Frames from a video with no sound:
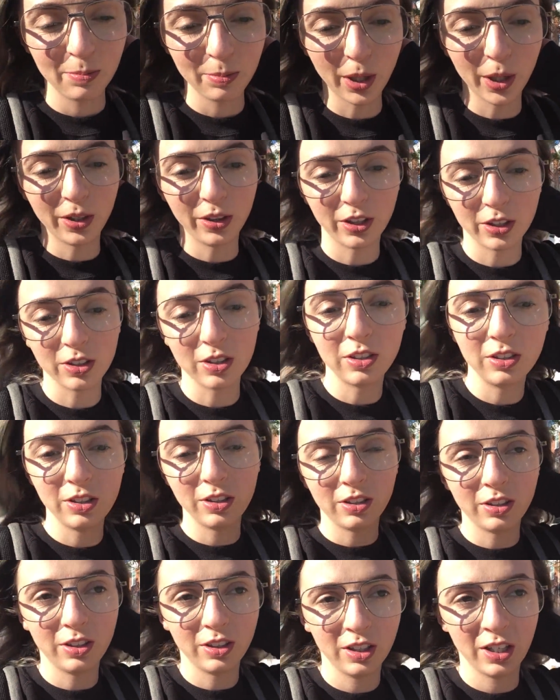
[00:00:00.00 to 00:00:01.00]
but there's
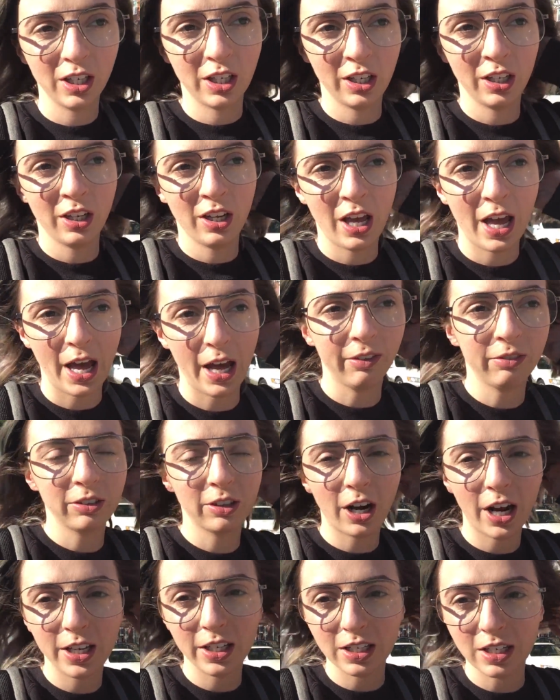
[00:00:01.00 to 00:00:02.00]

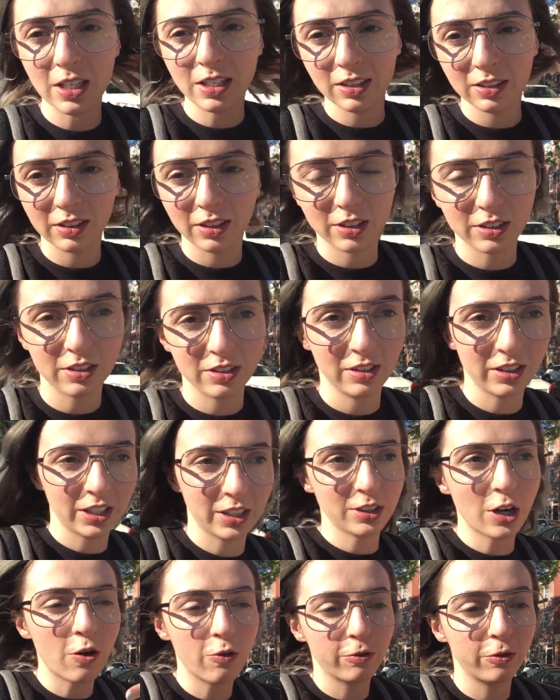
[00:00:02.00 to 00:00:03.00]
after I eat, there's
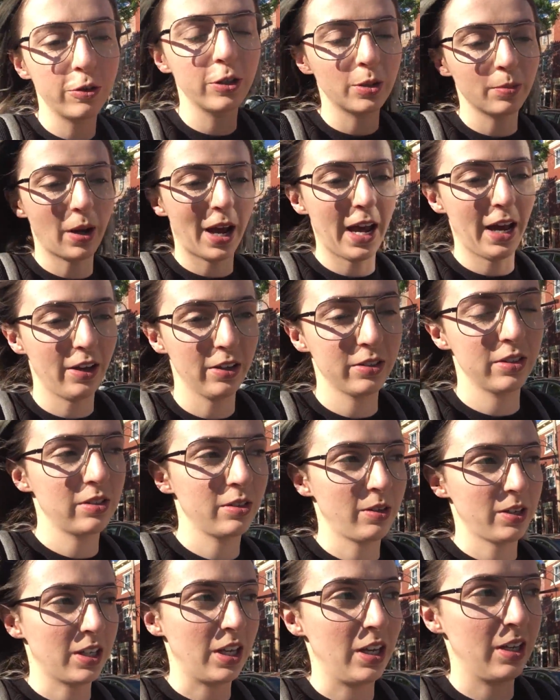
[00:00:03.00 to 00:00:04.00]
like no food in my
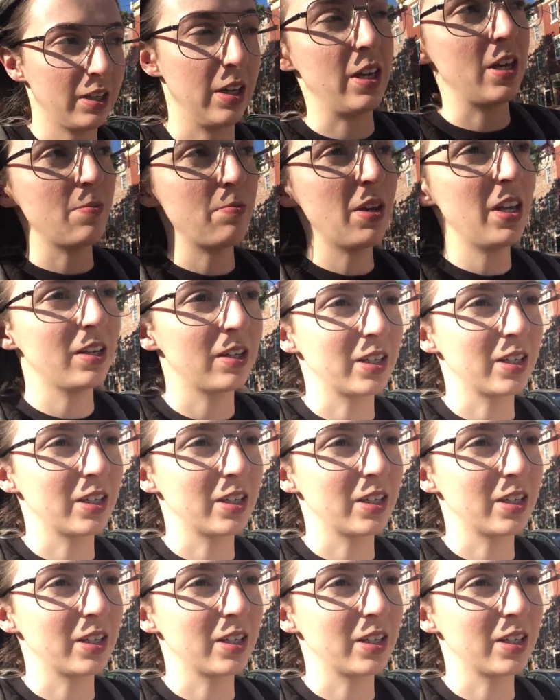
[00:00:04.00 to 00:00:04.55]
house, so I can't keep